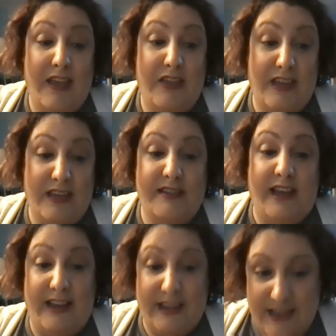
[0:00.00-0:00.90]
the
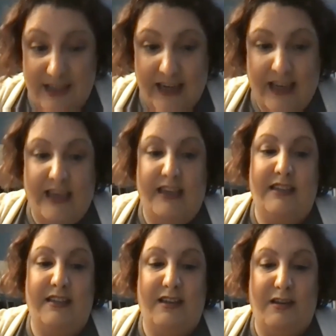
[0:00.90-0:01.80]
anxiety
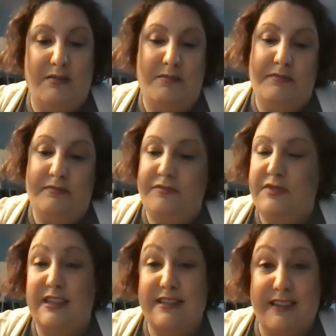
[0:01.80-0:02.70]
and um,
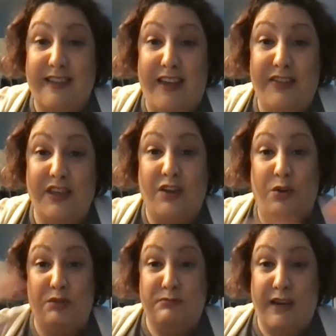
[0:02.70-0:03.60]
things like that that
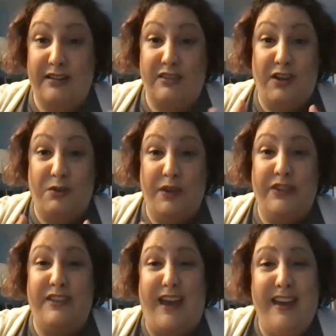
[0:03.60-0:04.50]
go right along with
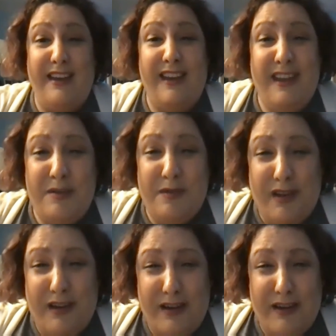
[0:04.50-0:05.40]
that
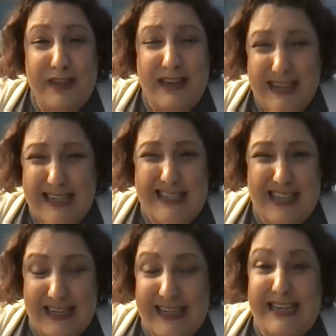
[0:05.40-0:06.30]
uh, that needs
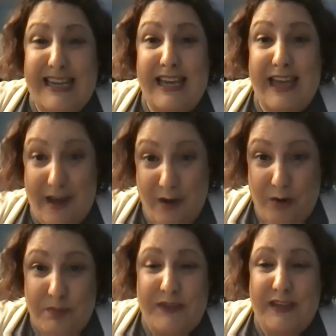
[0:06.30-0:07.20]
they need
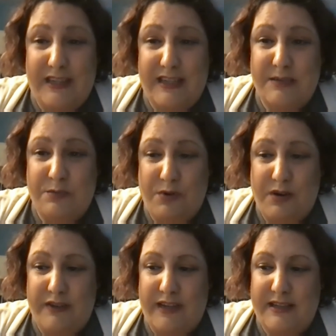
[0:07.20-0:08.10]
help and they need support
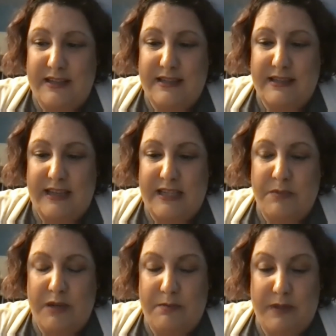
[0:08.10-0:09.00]
and that's that's
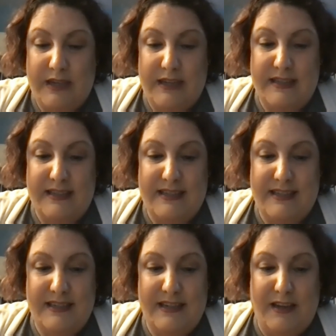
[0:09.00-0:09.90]
my
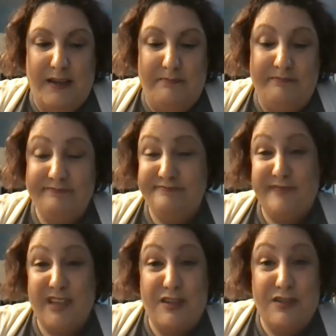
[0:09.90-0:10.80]
biggest um,
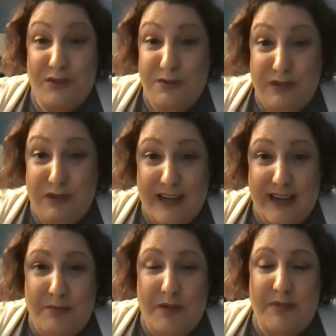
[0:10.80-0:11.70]
concern right now
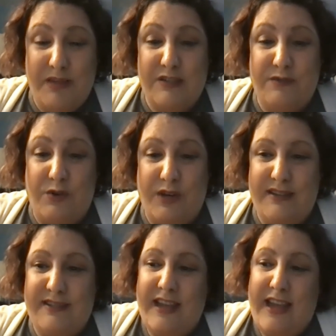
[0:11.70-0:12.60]
my biggest
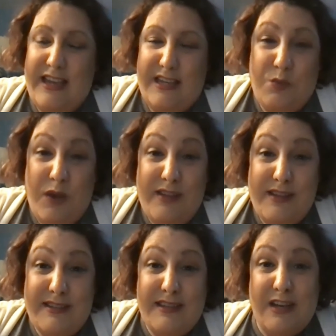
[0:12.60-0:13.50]
focus as well
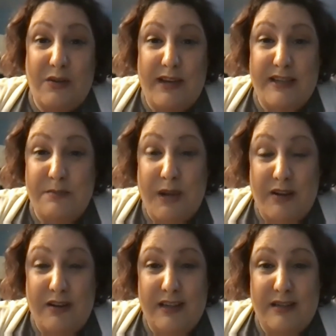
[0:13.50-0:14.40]
as you know as a
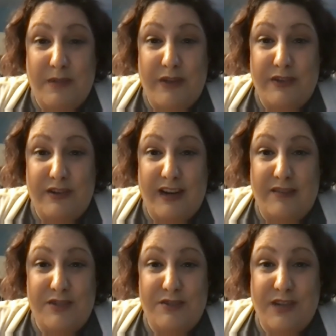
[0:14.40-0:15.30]
parent and a mother i have
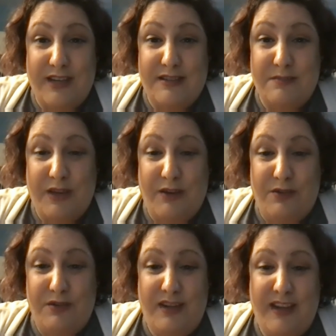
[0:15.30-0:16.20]
two kids of my
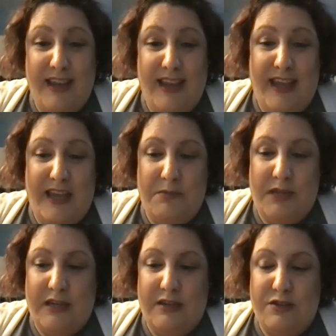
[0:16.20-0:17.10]
own and
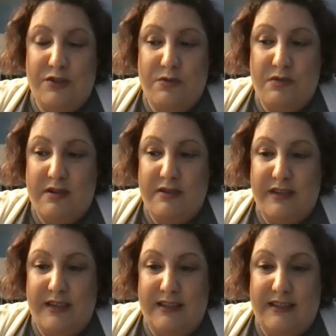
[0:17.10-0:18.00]
making sure
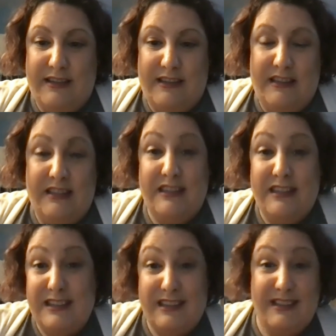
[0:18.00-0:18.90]
that
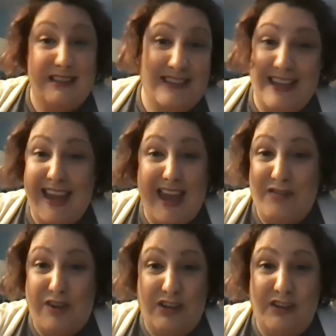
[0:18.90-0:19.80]
they have
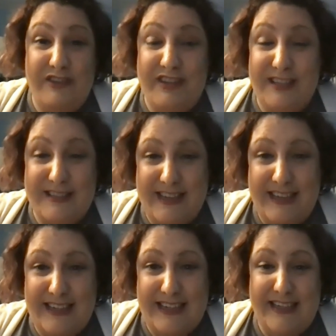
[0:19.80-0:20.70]
all of the things they
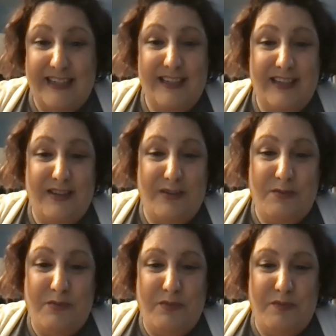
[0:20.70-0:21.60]
need you
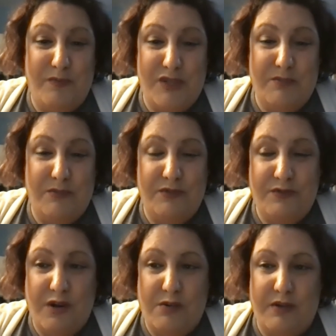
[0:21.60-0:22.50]
know to move
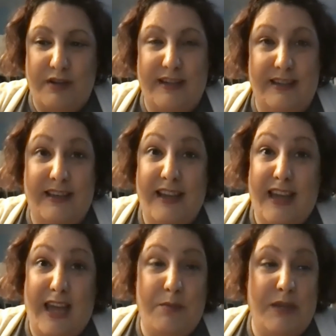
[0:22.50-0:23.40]
forward and
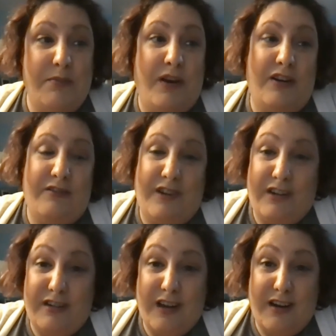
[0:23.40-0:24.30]
and being part of
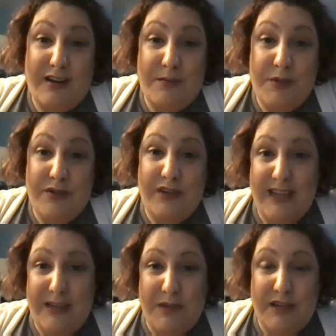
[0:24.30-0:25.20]
our our
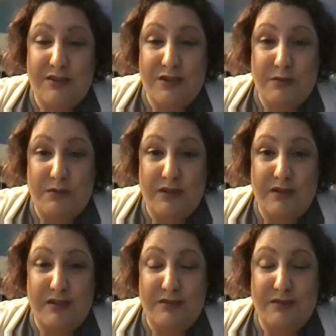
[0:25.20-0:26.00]
community and making sure we're